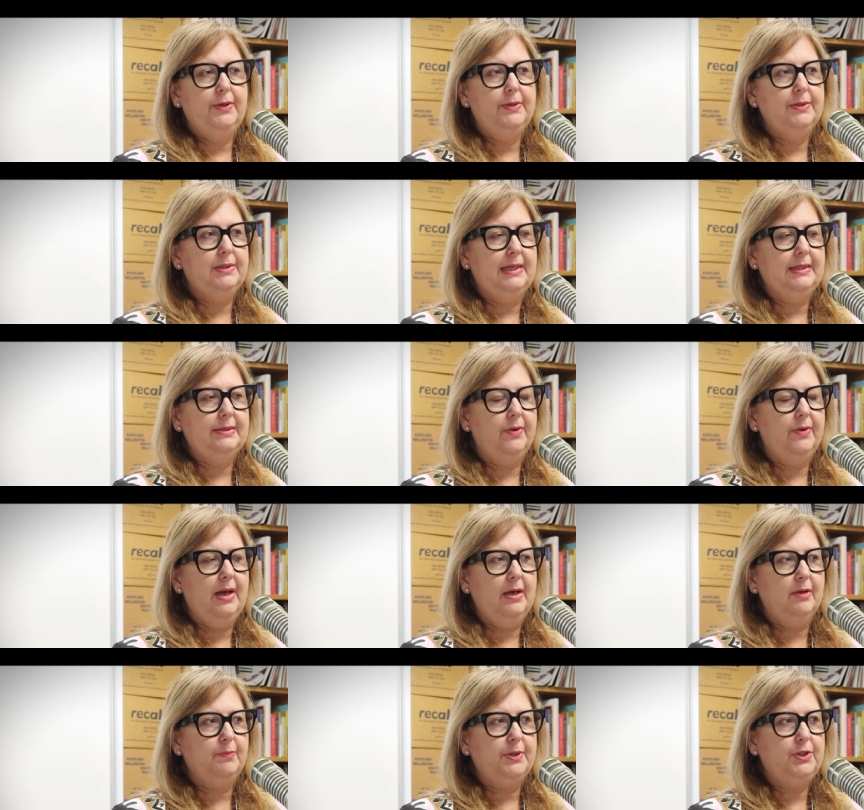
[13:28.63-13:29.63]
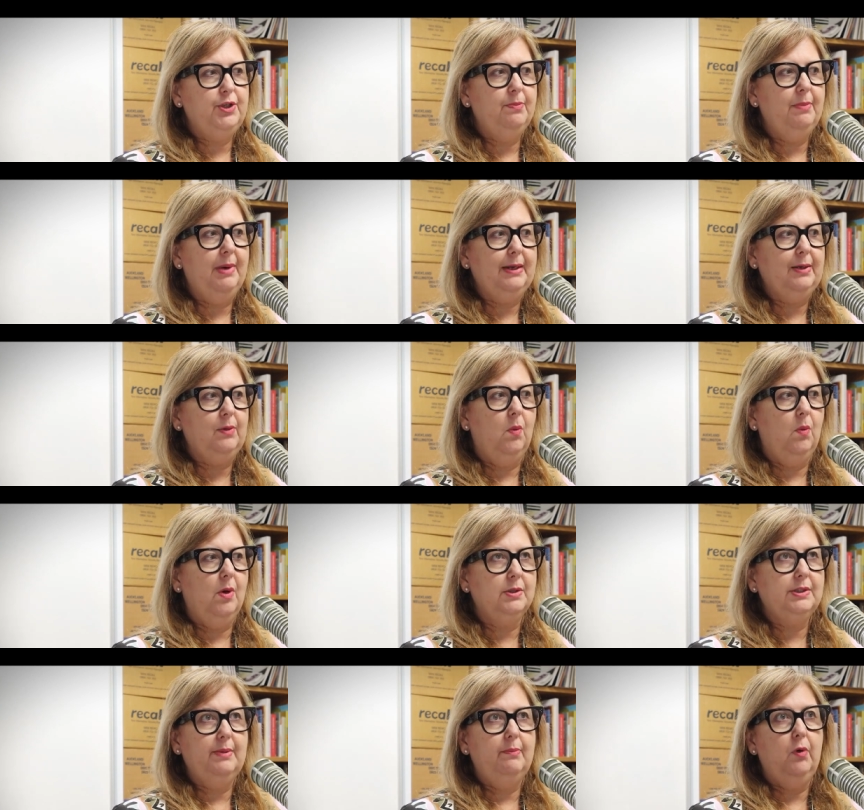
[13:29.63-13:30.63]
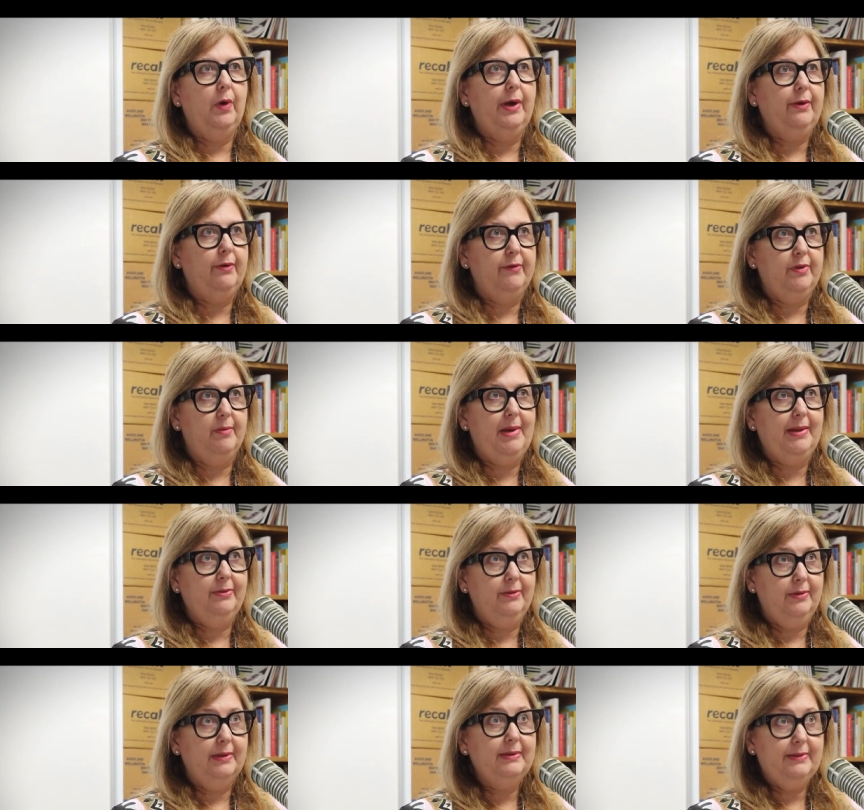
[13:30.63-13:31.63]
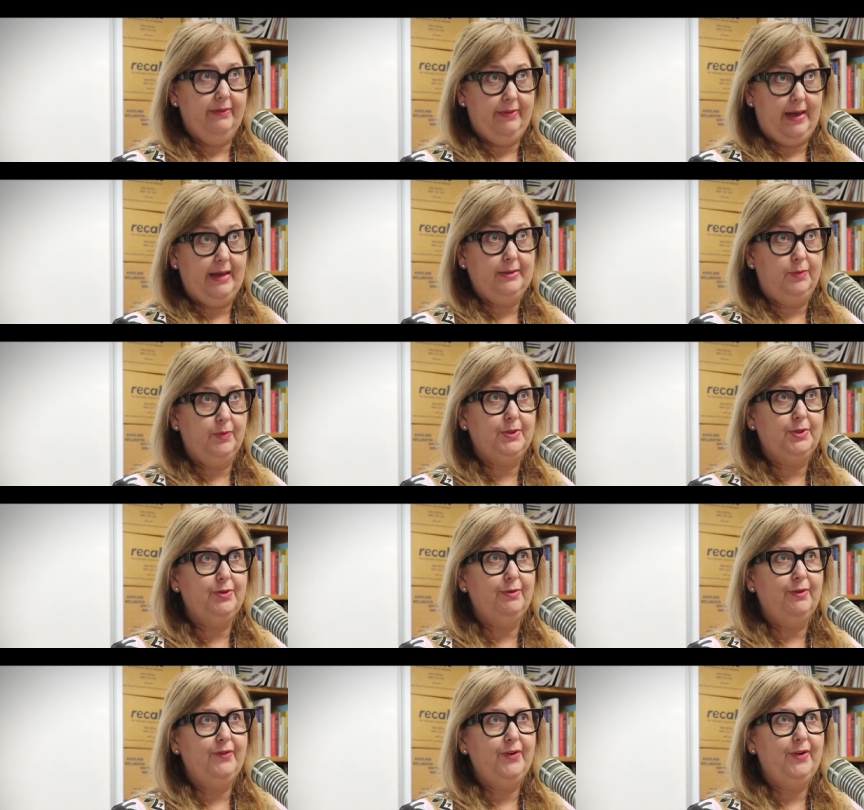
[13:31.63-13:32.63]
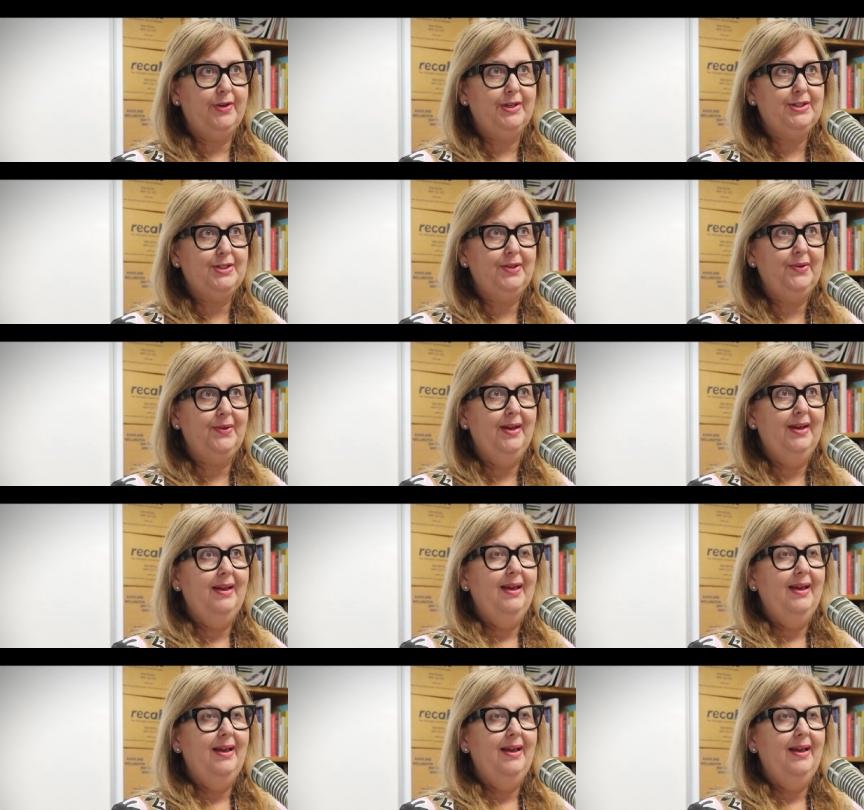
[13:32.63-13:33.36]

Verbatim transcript: newsletter out, but you might want Employer of the Month, if that's what you're referring to